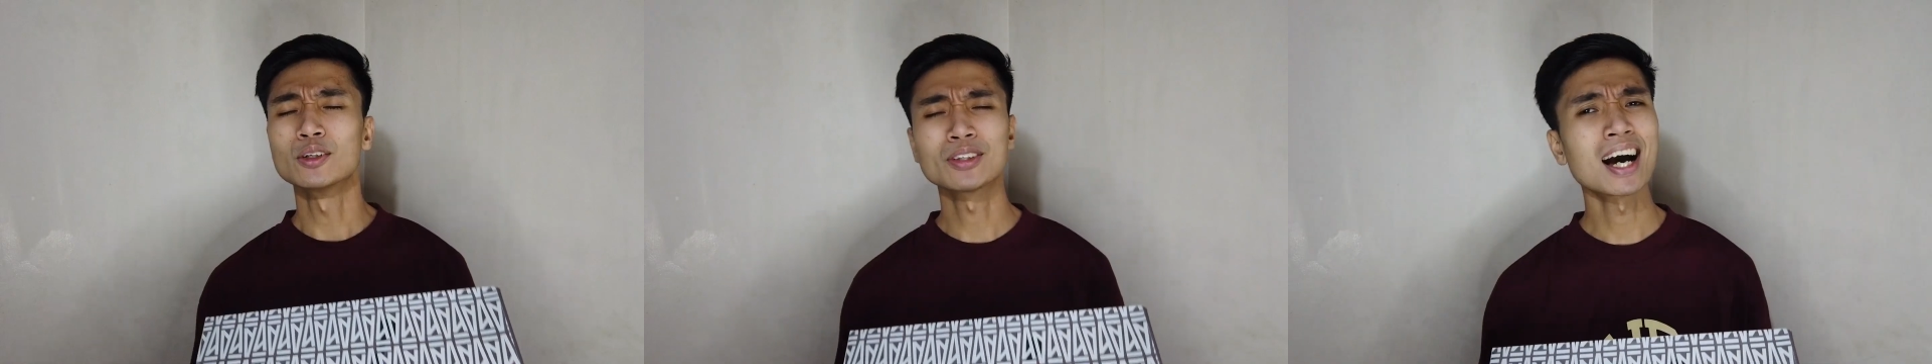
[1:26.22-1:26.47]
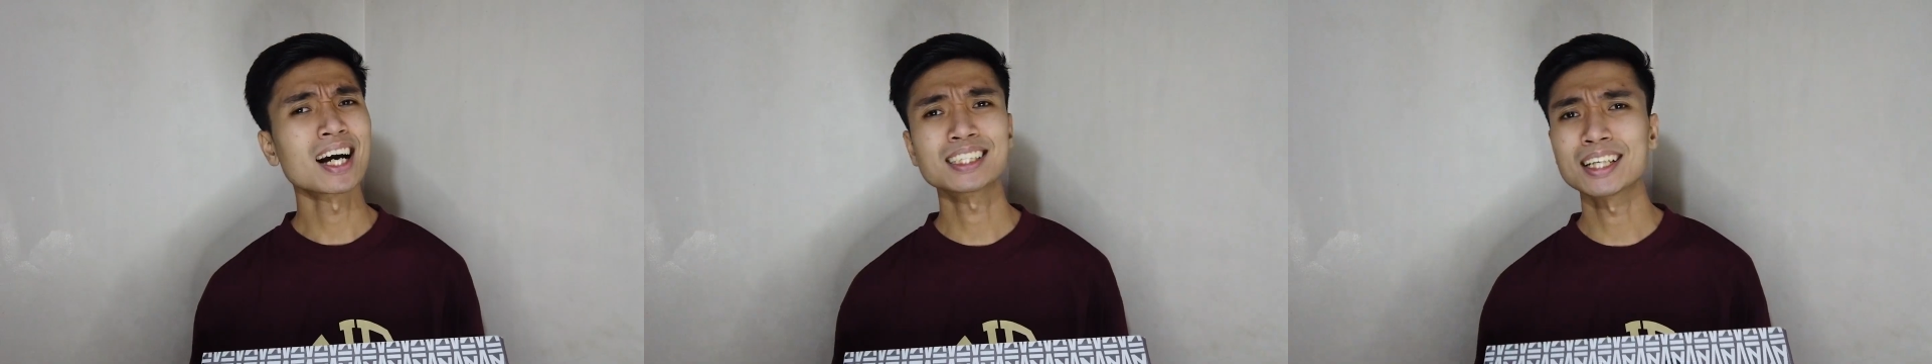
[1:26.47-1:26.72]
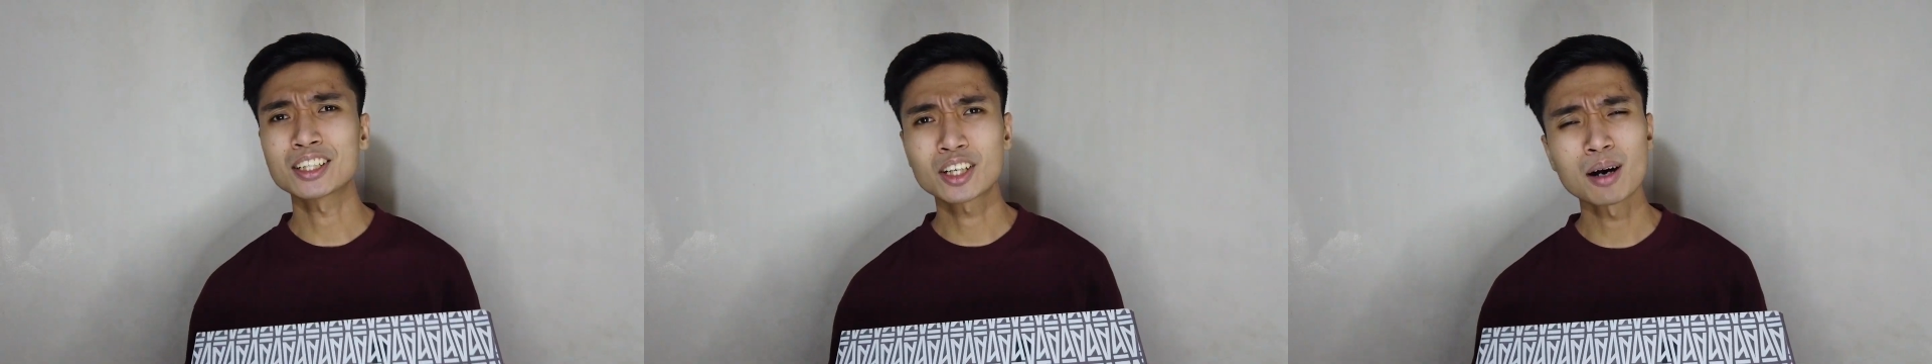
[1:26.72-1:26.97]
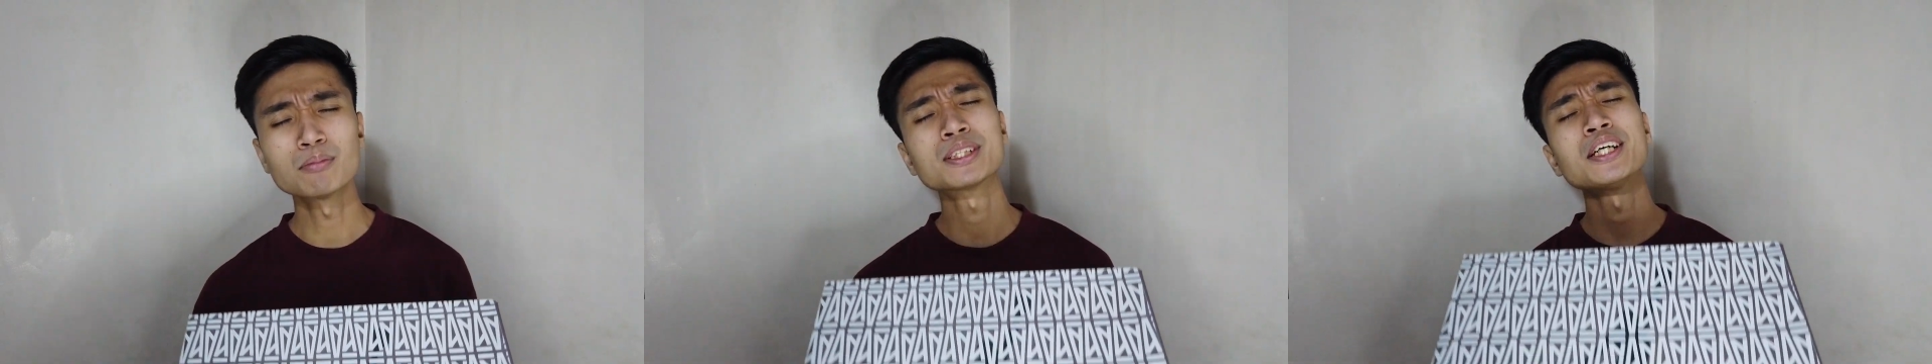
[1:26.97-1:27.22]
So guys, it
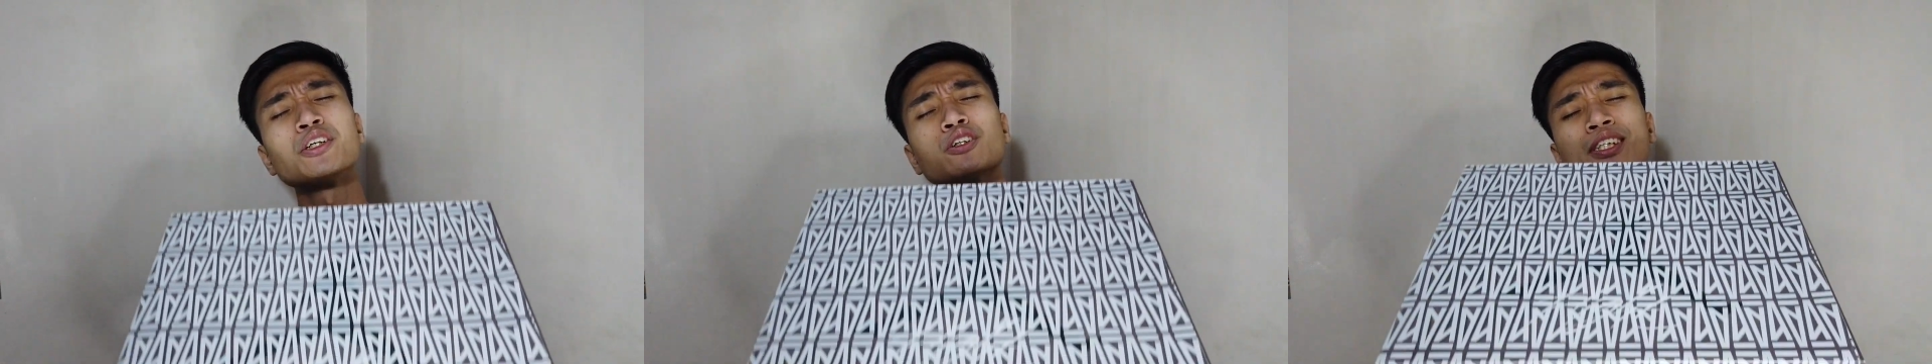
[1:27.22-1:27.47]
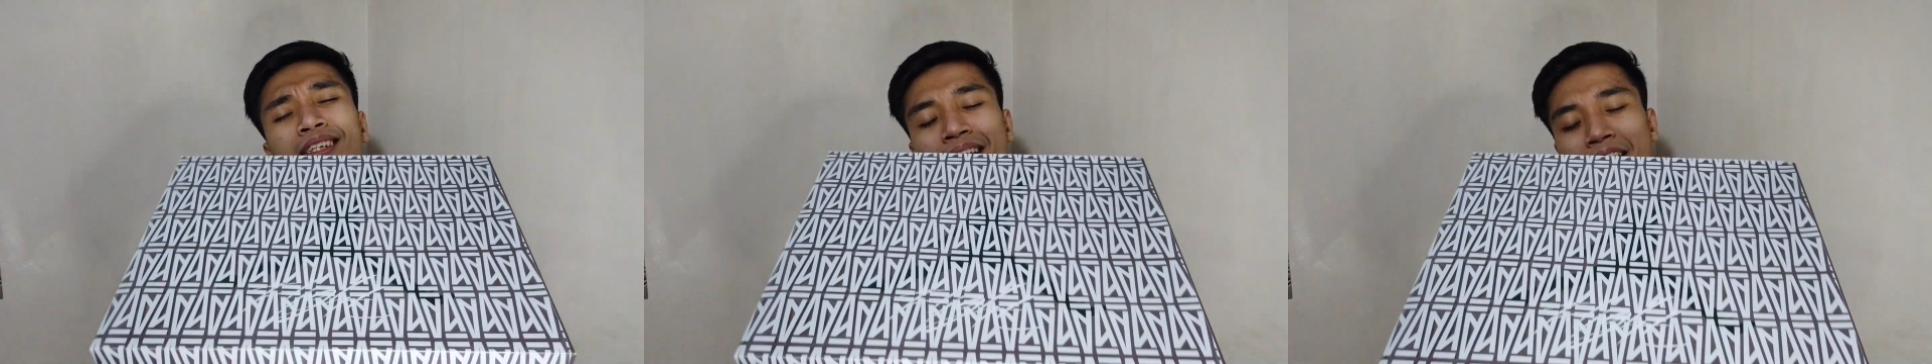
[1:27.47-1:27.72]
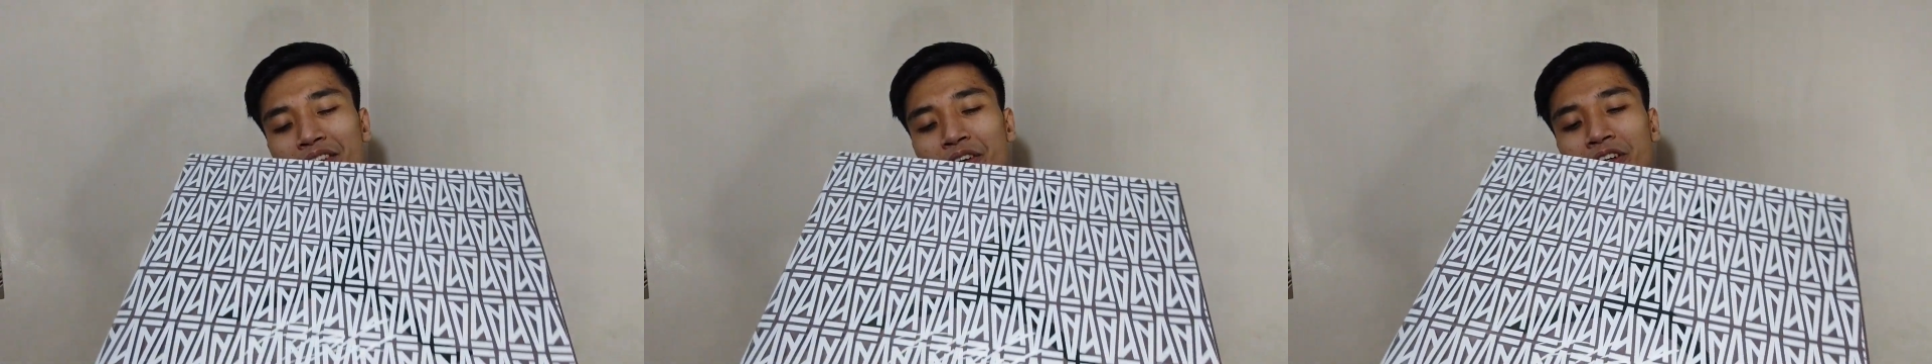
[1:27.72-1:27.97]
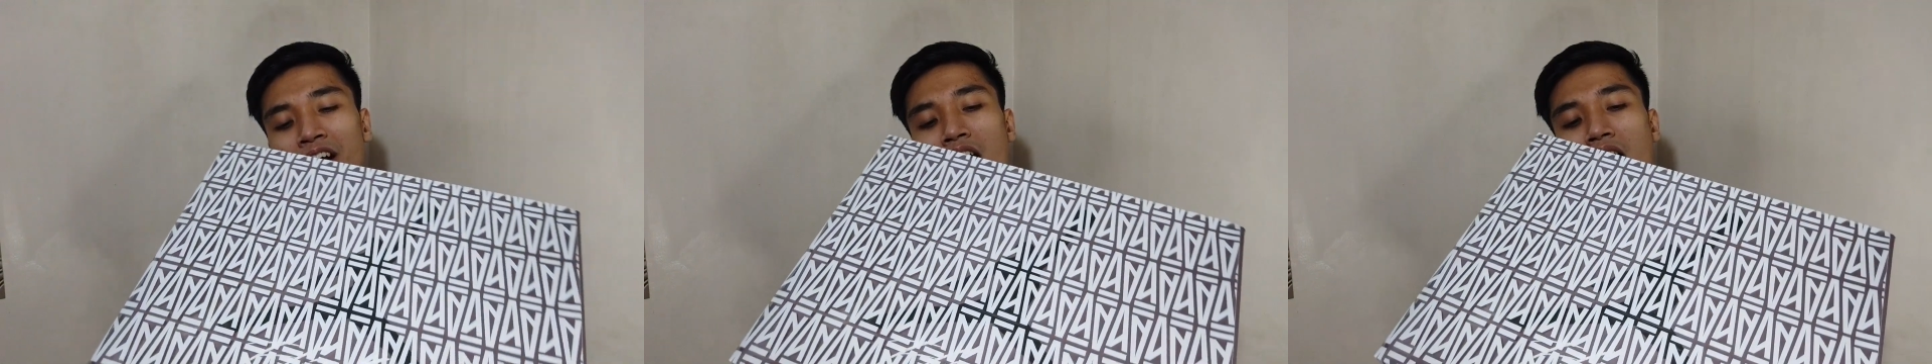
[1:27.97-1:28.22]
comes in your
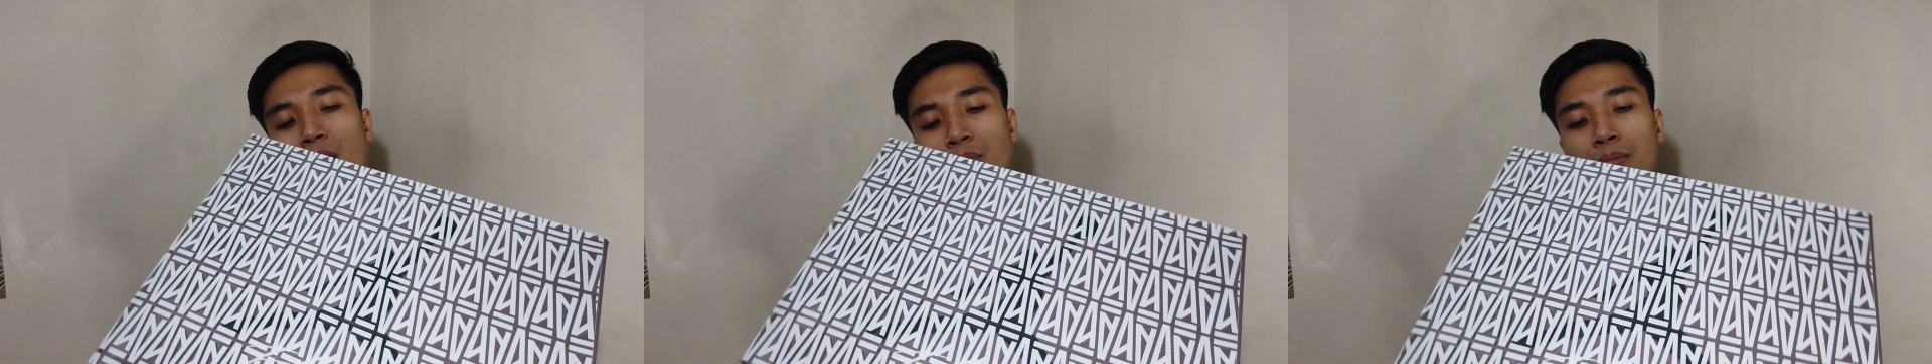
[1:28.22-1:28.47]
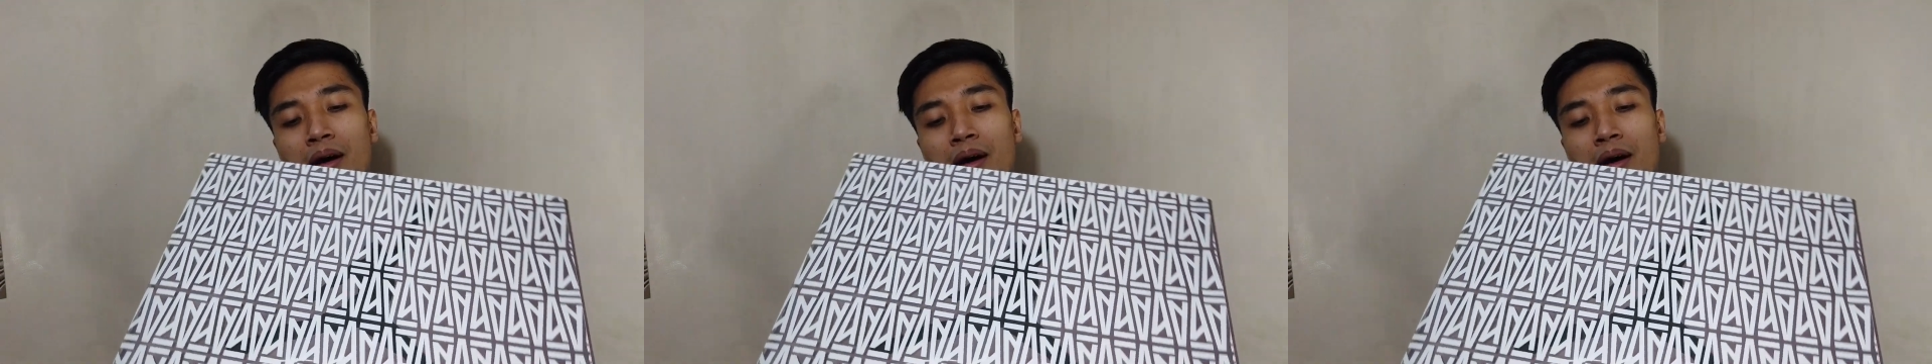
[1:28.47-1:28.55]
standard A Ma